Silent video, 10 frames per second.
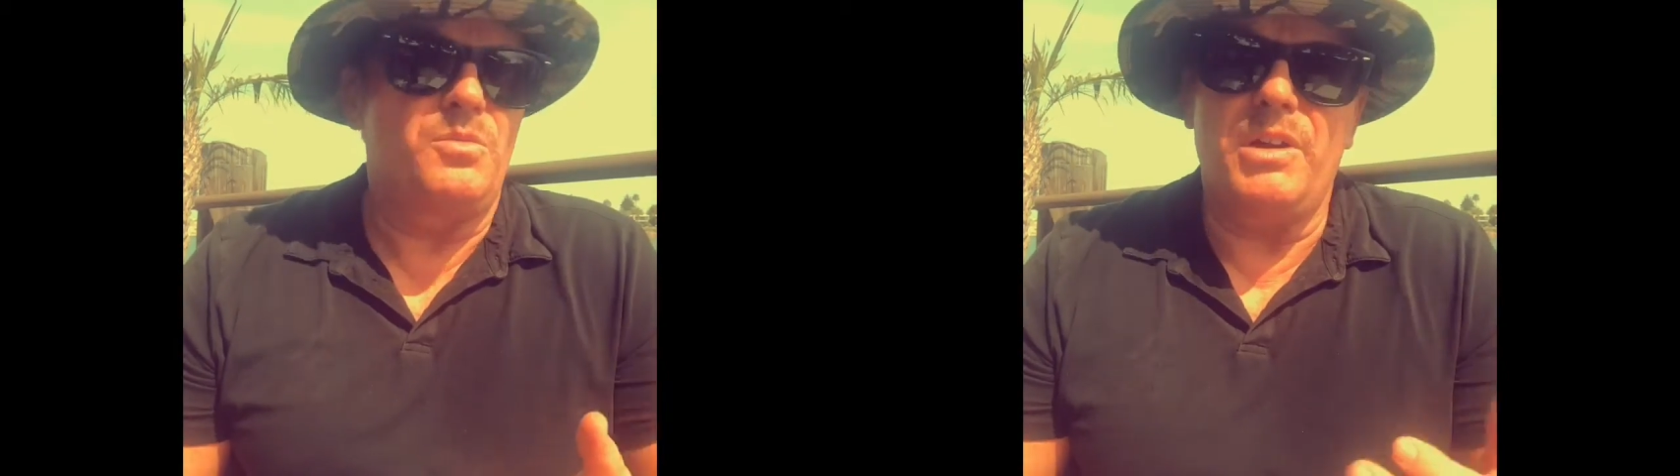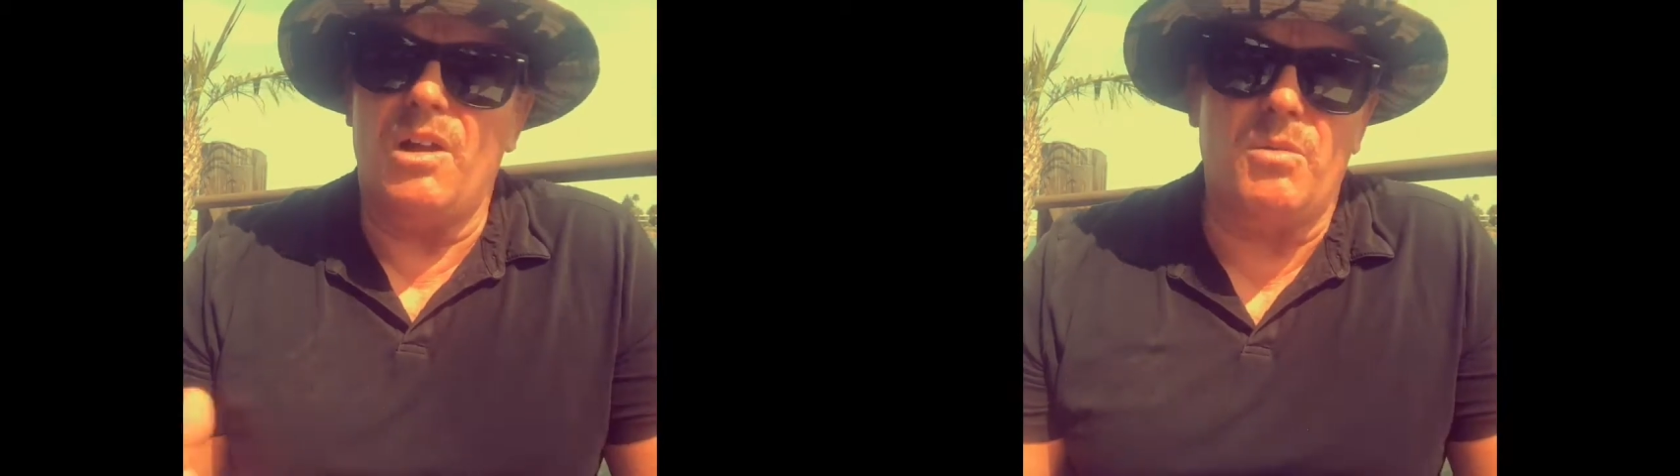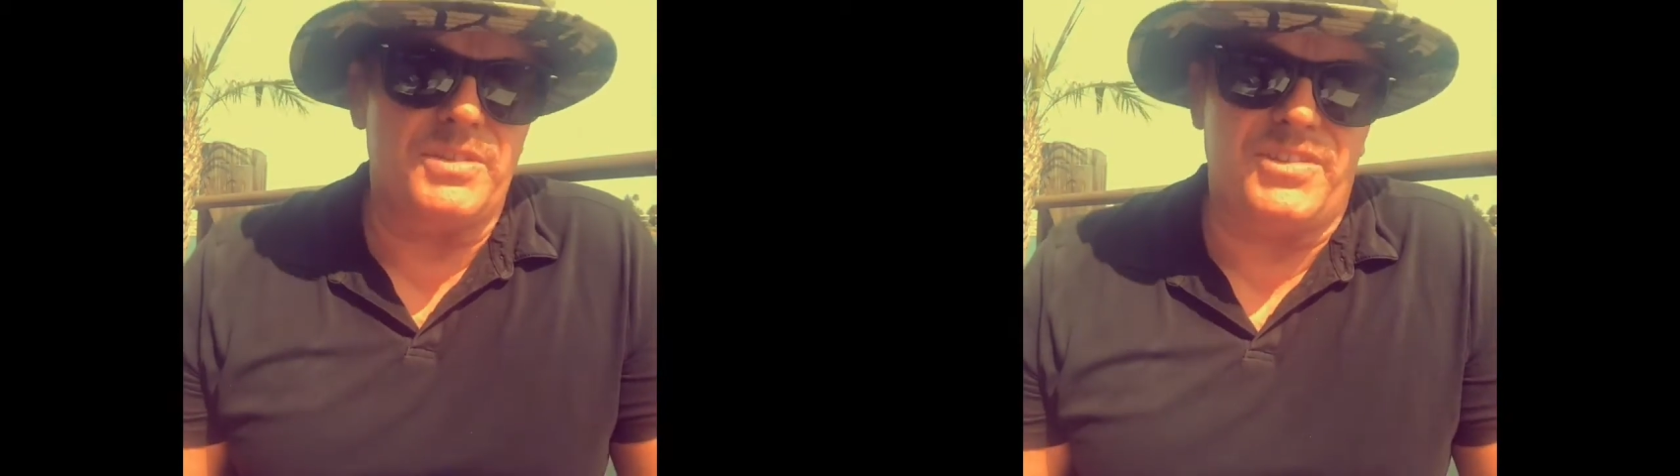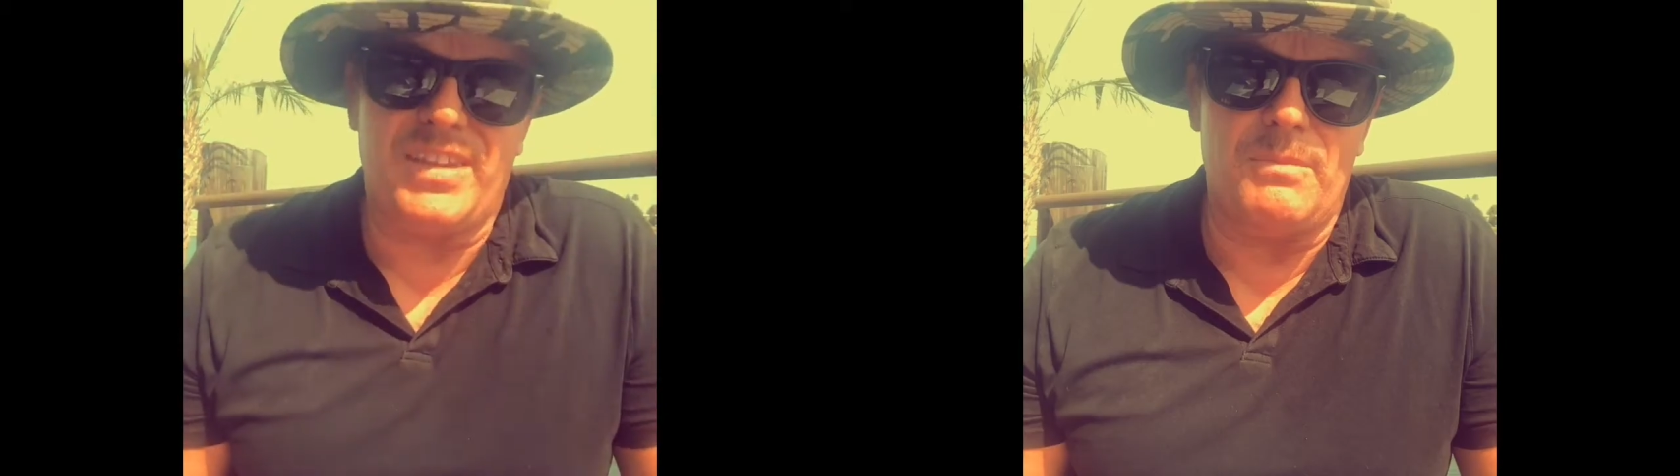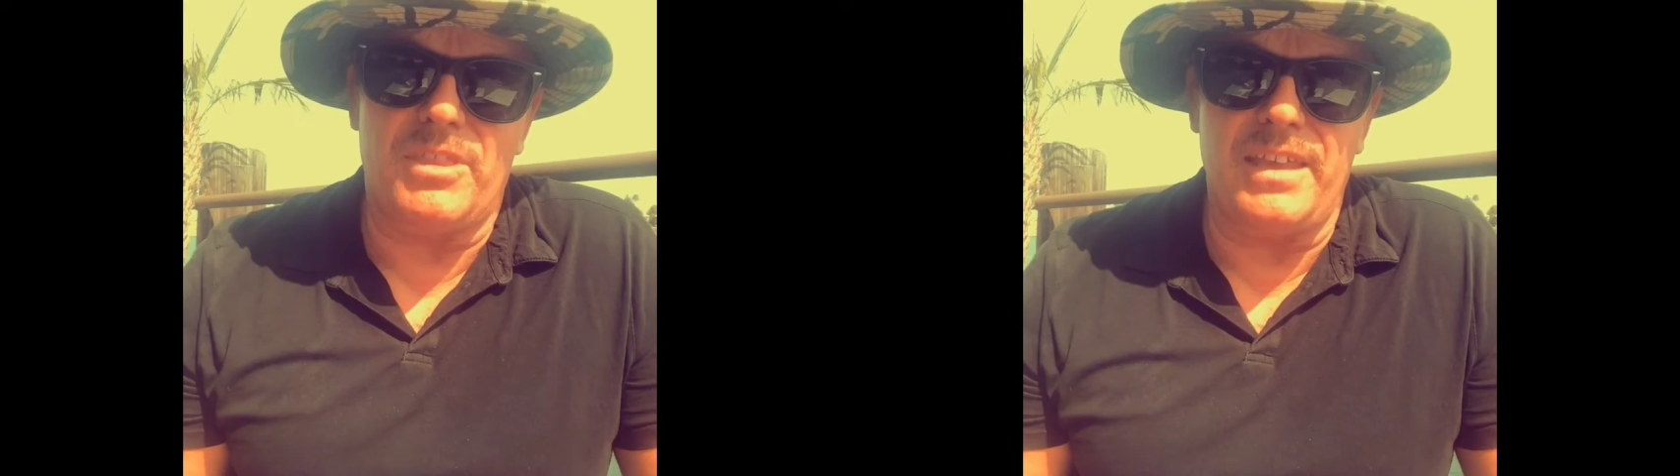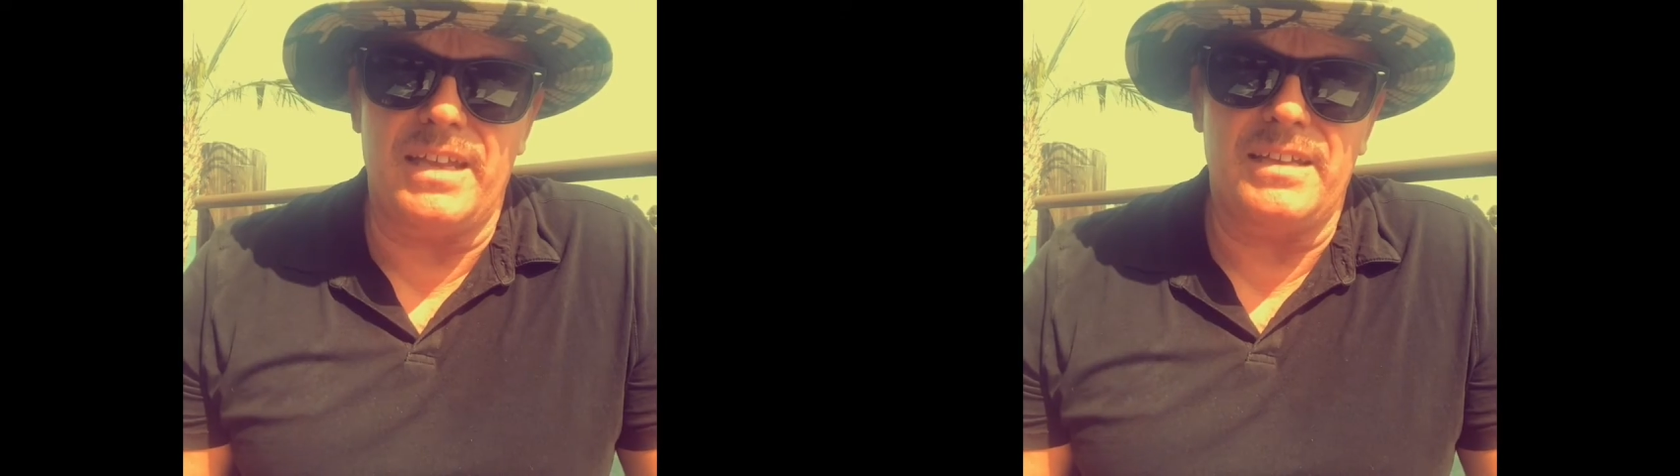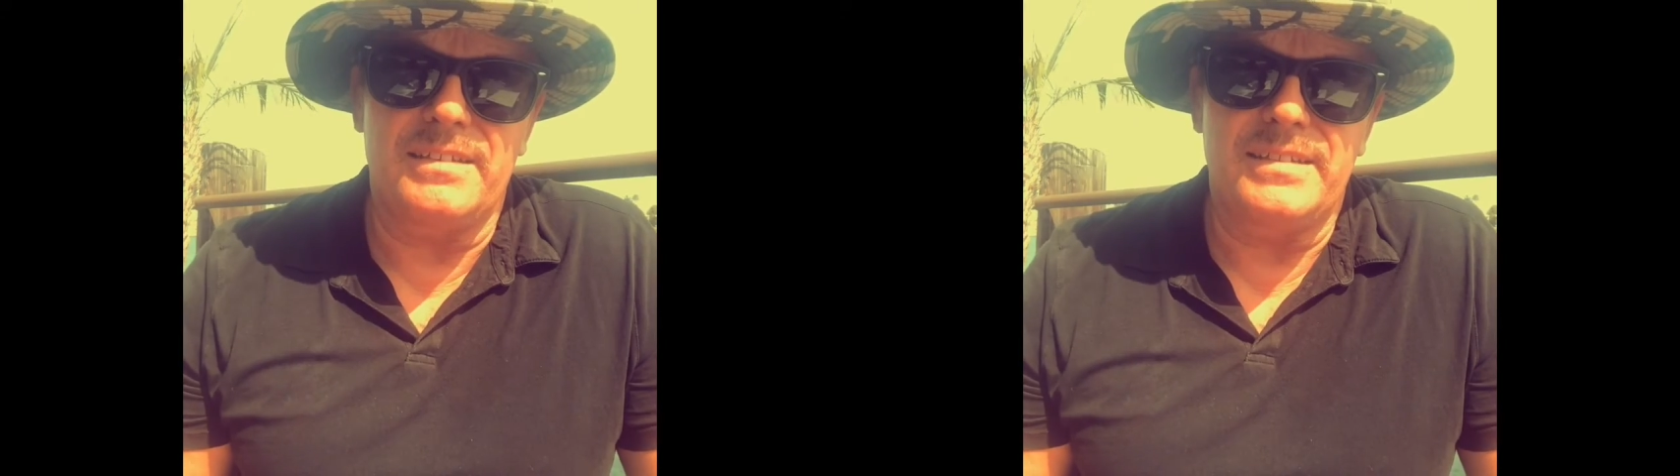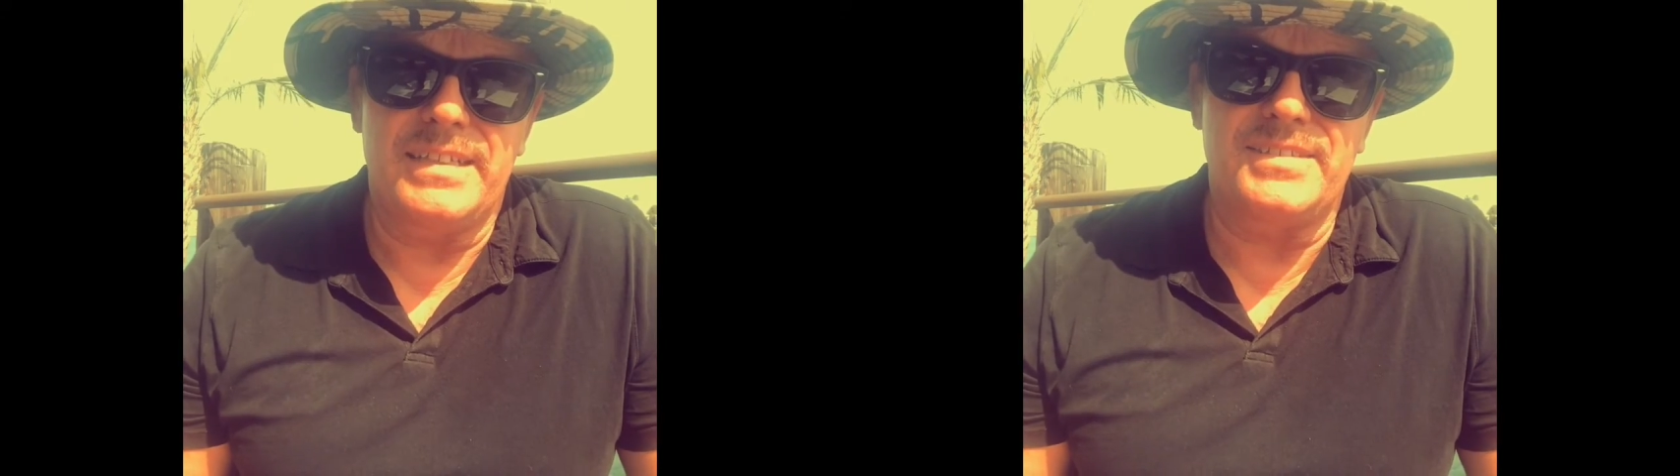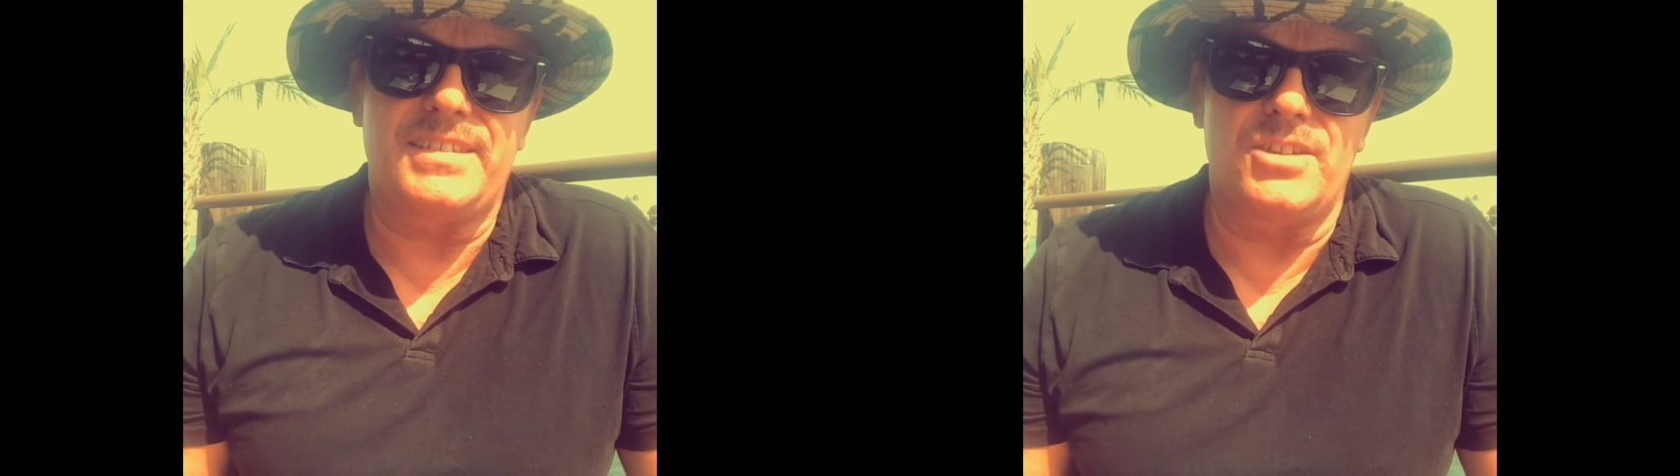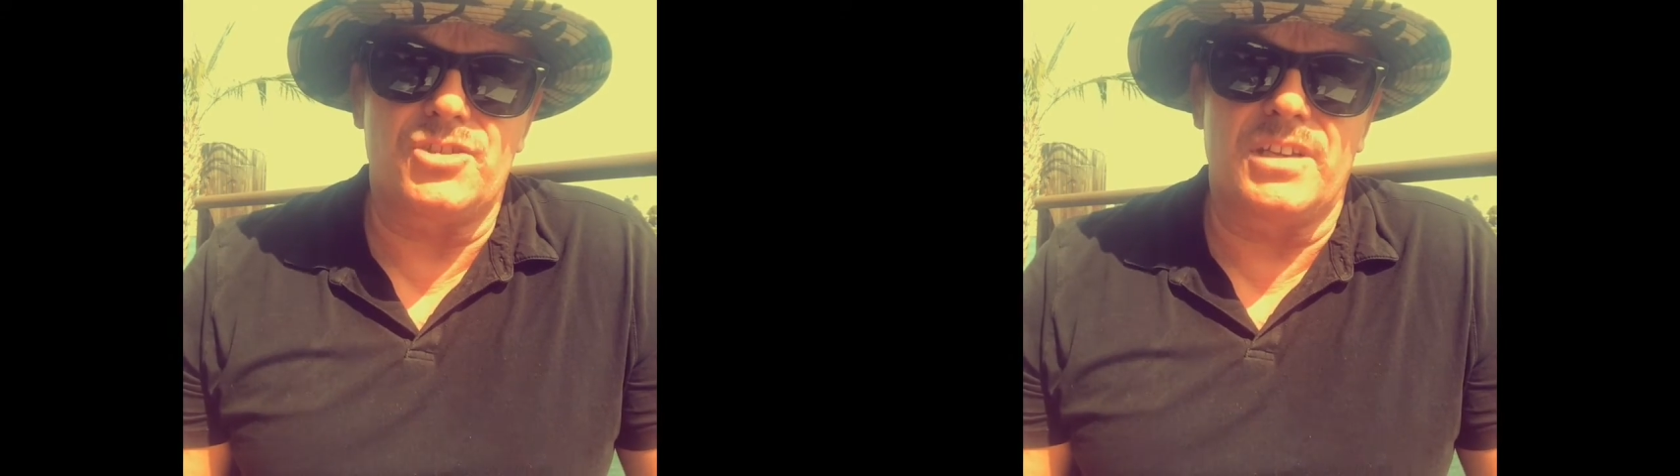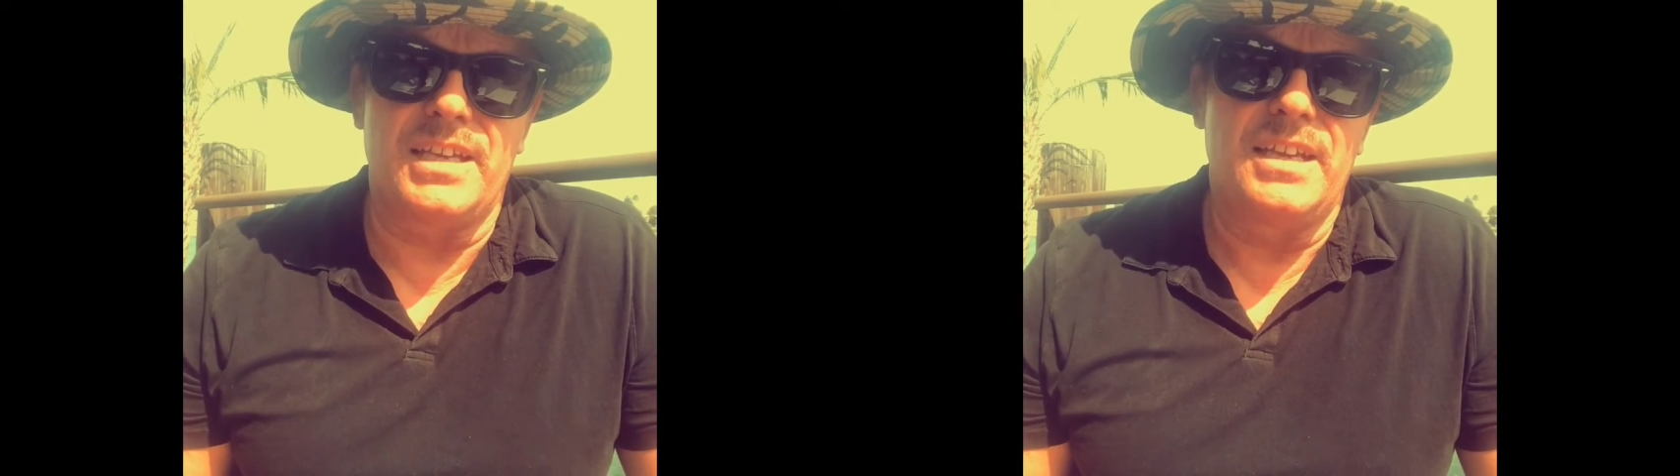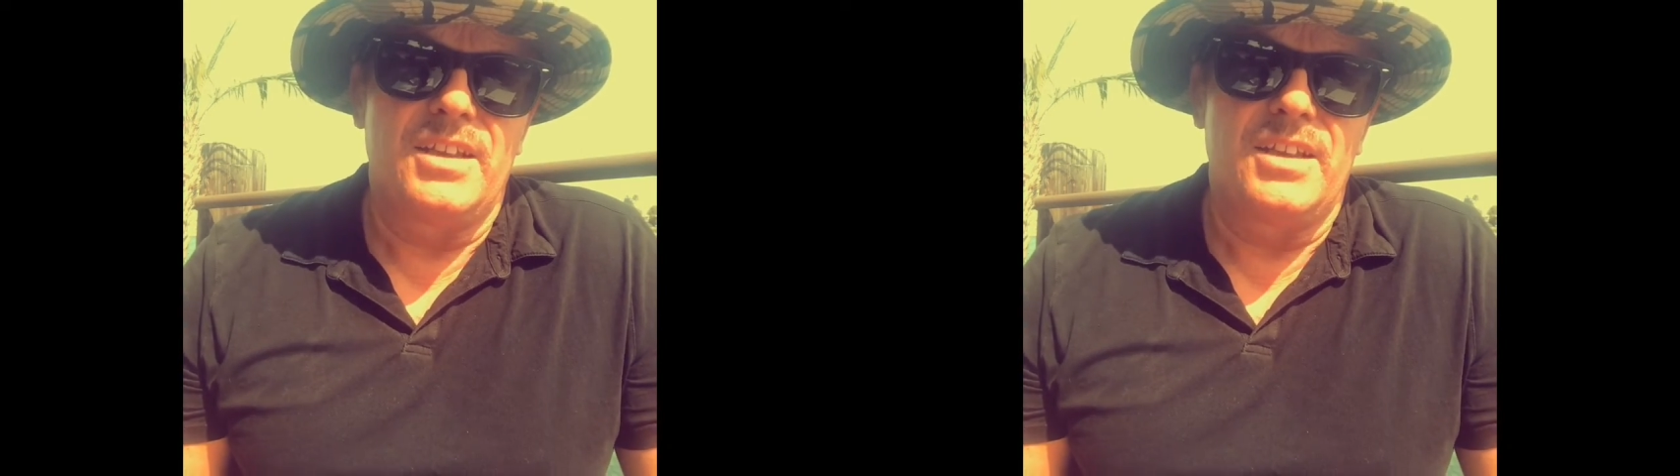We all want the same thing, essentially.